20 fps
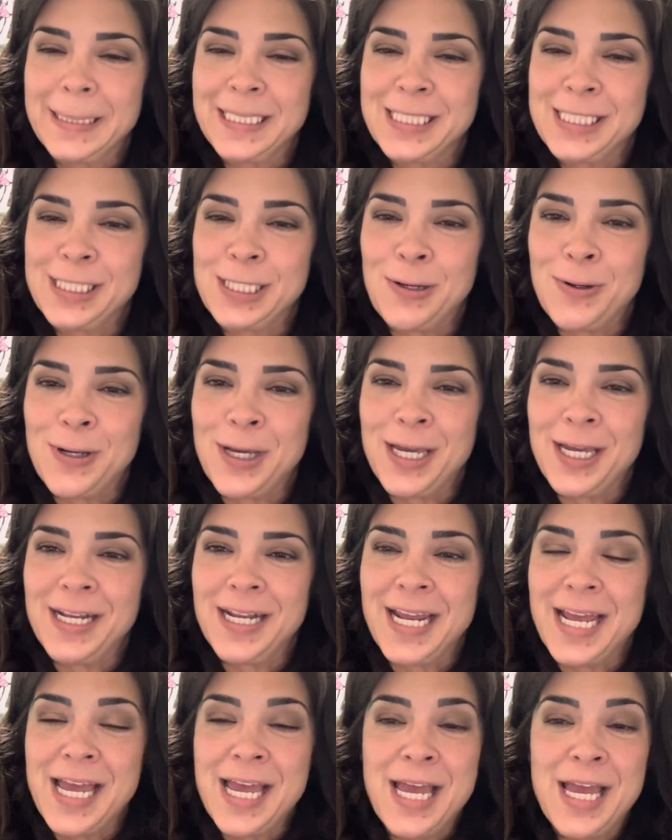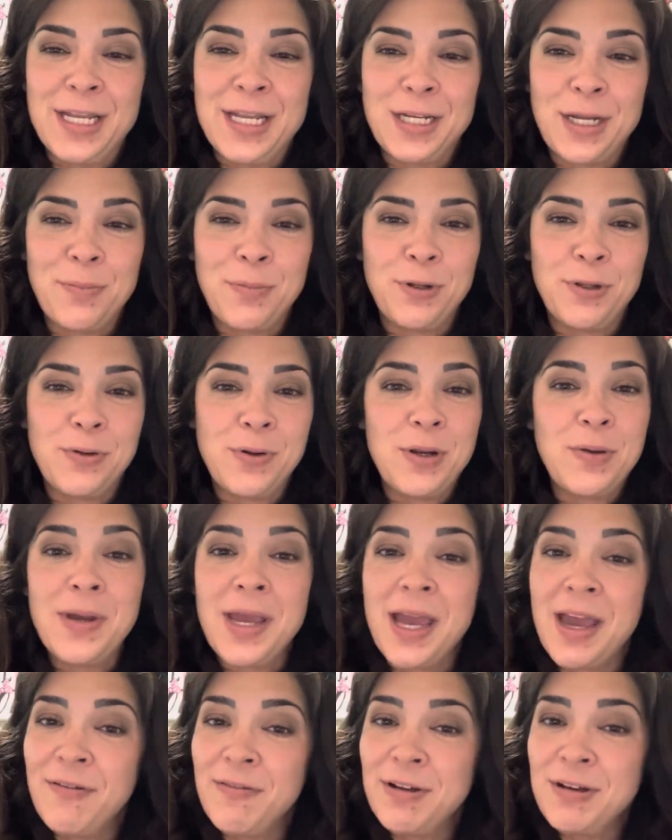So good. Number 3, we
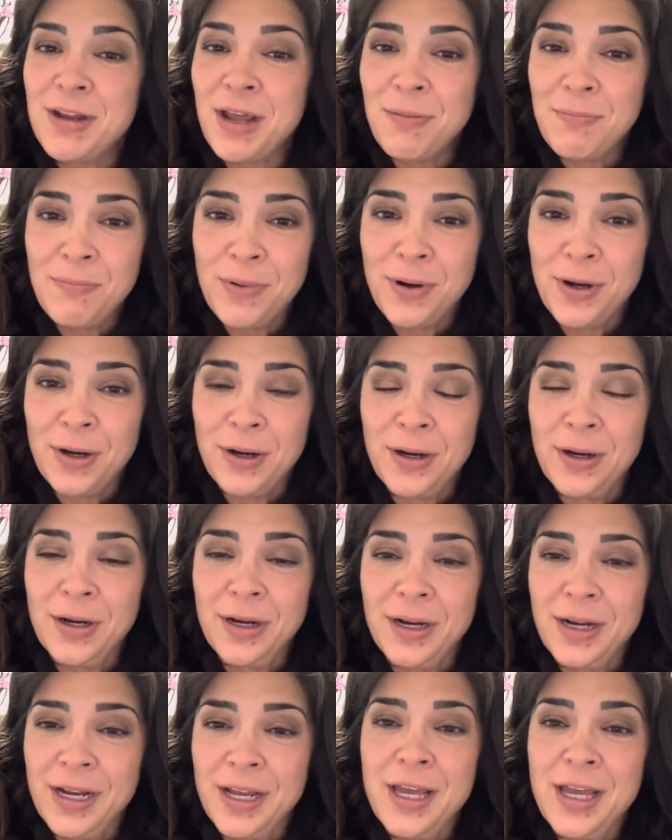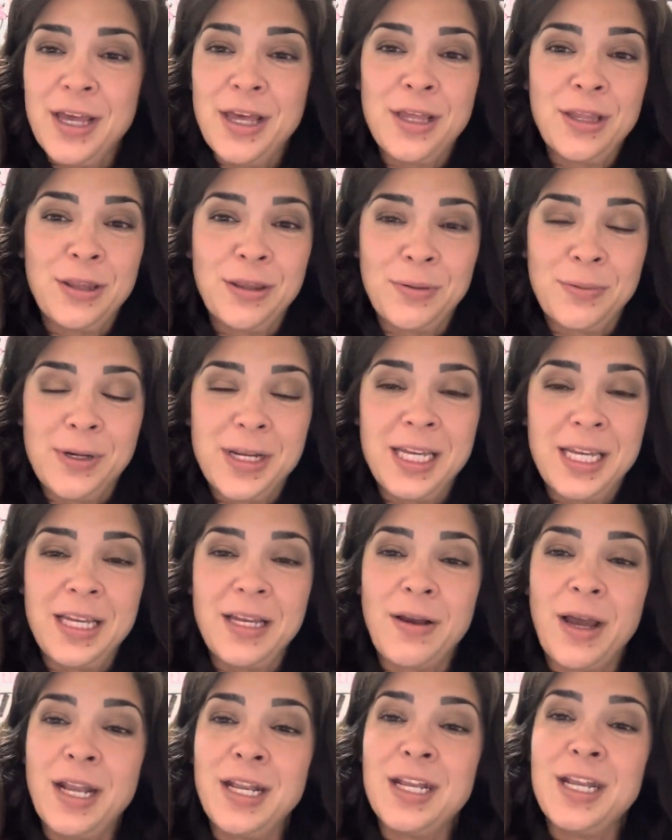have another
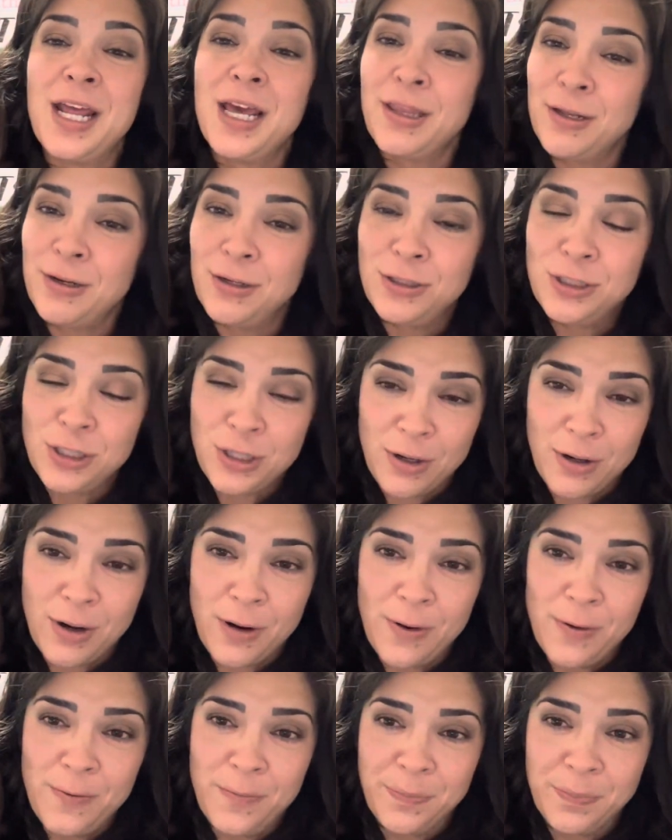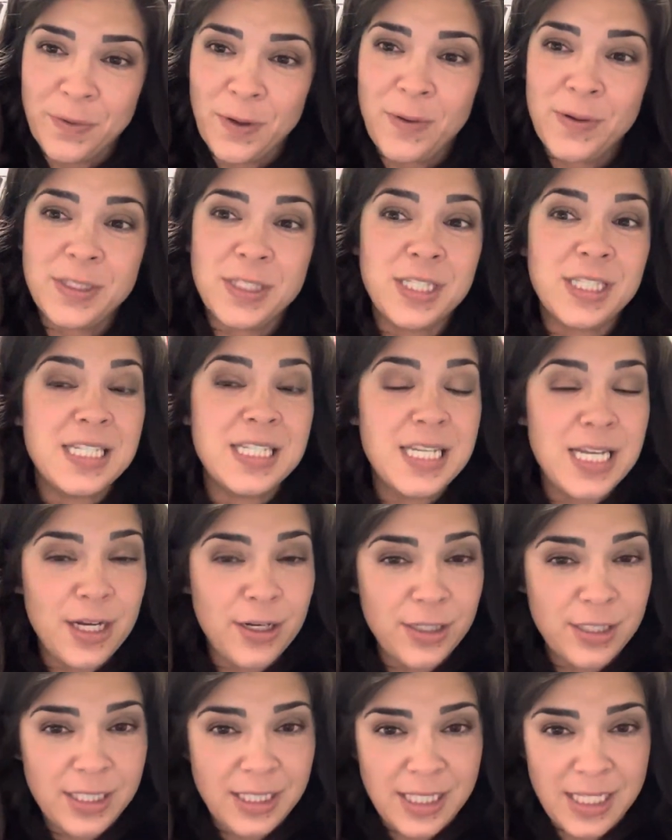churro, which is
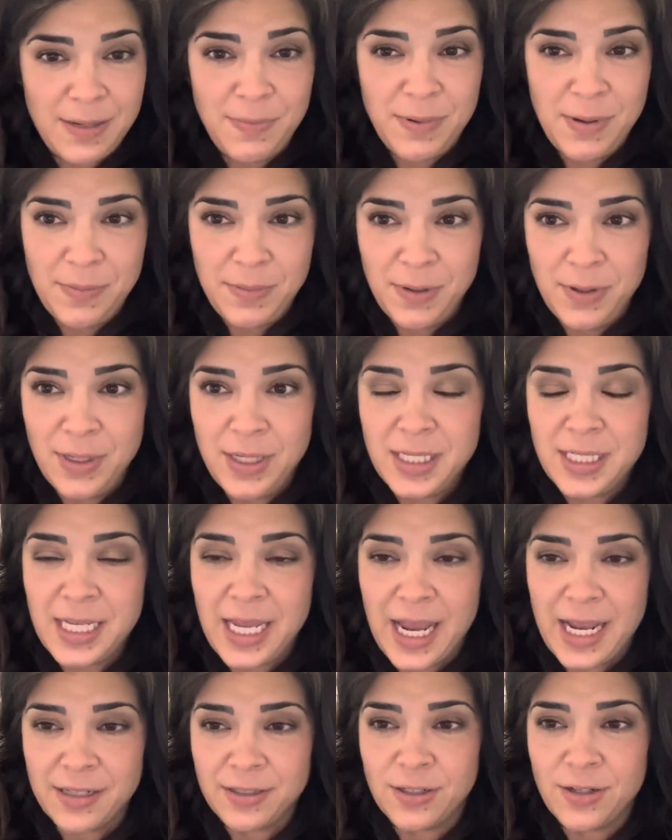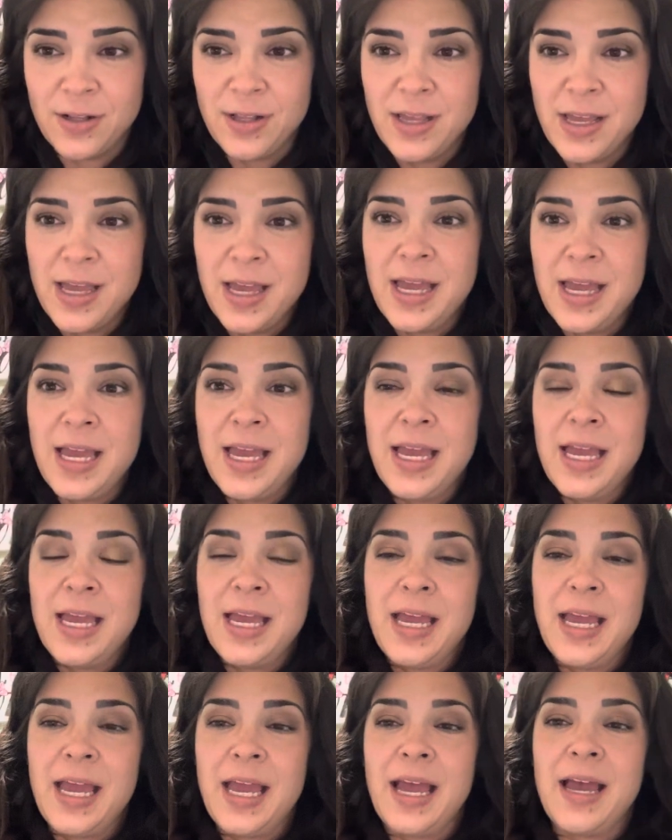near Sleeping Beauty's castle.
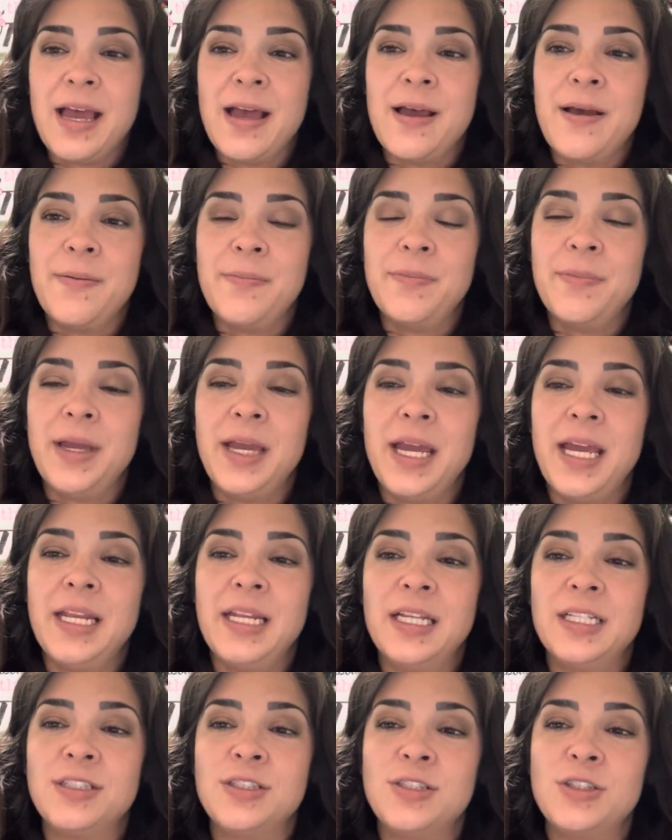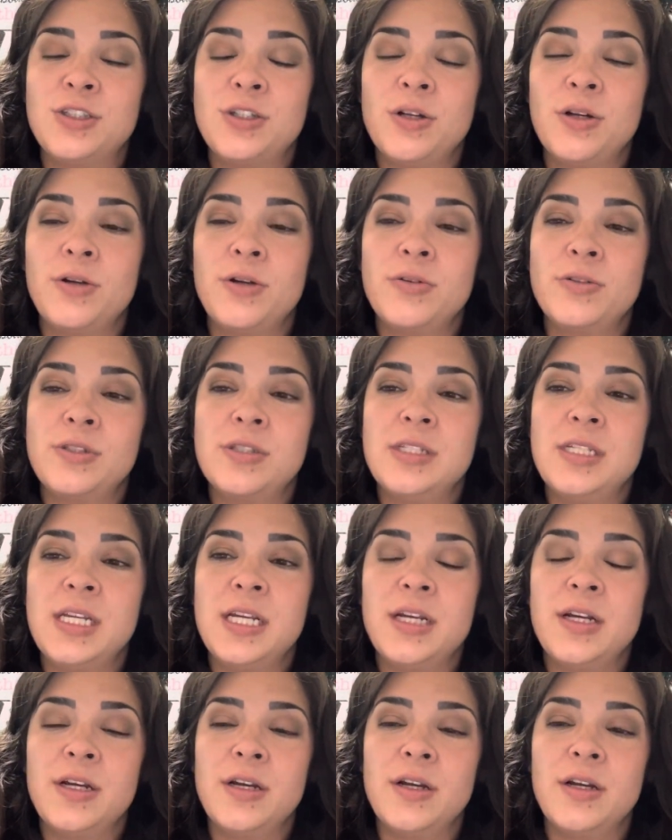And it's churros
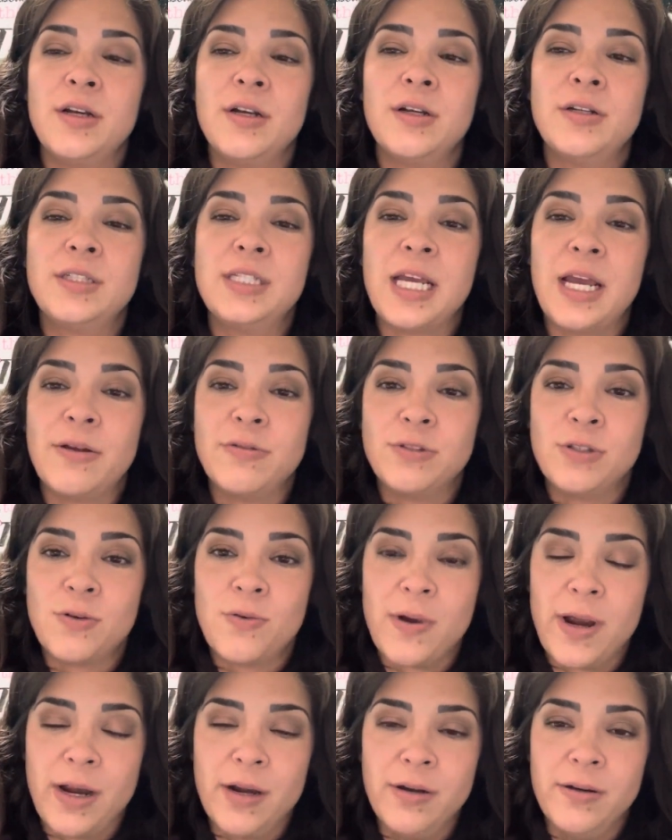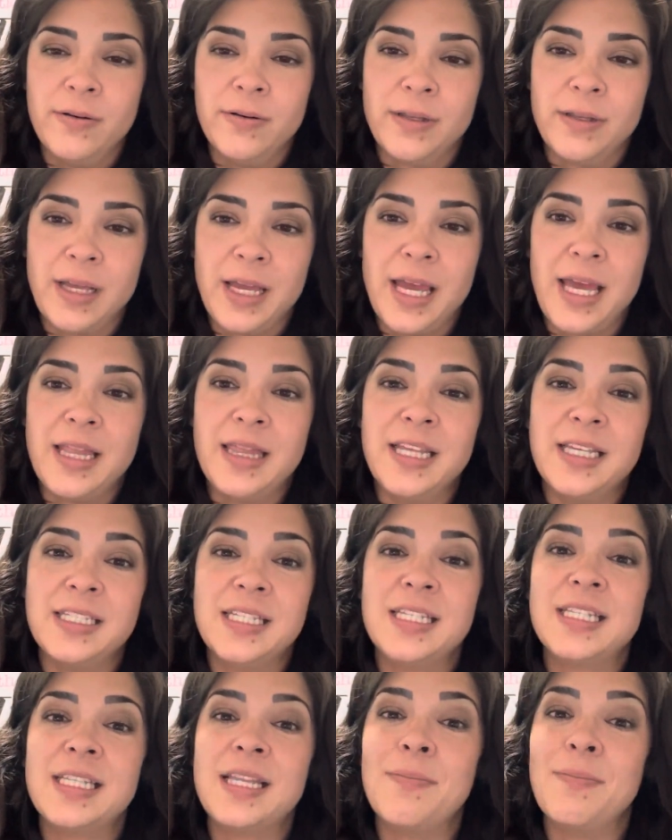near Town Square. And this
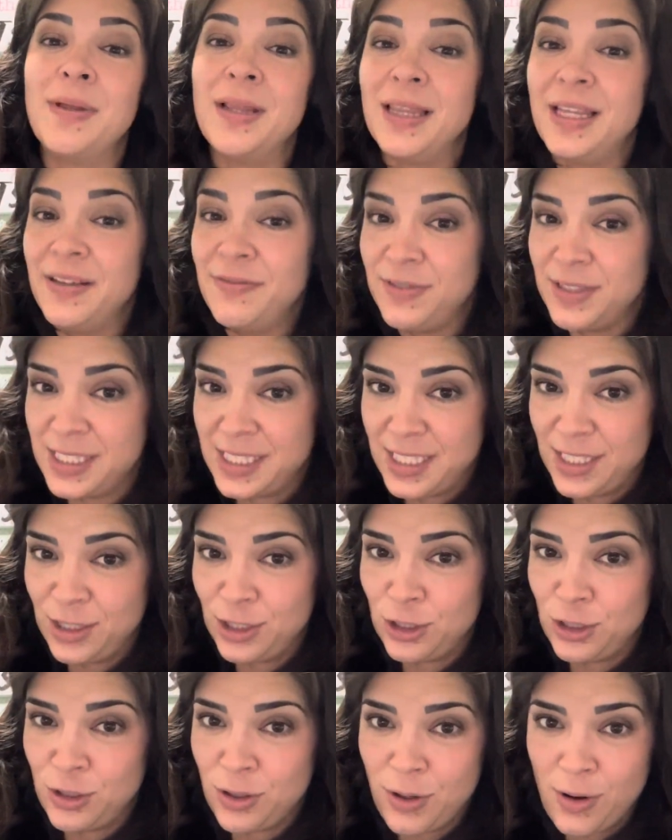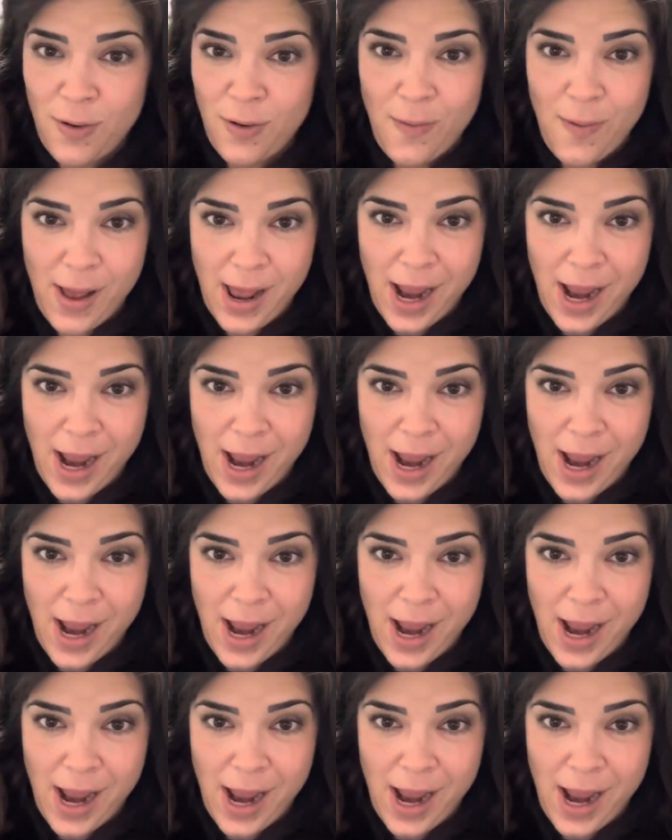is the Maleficent churro.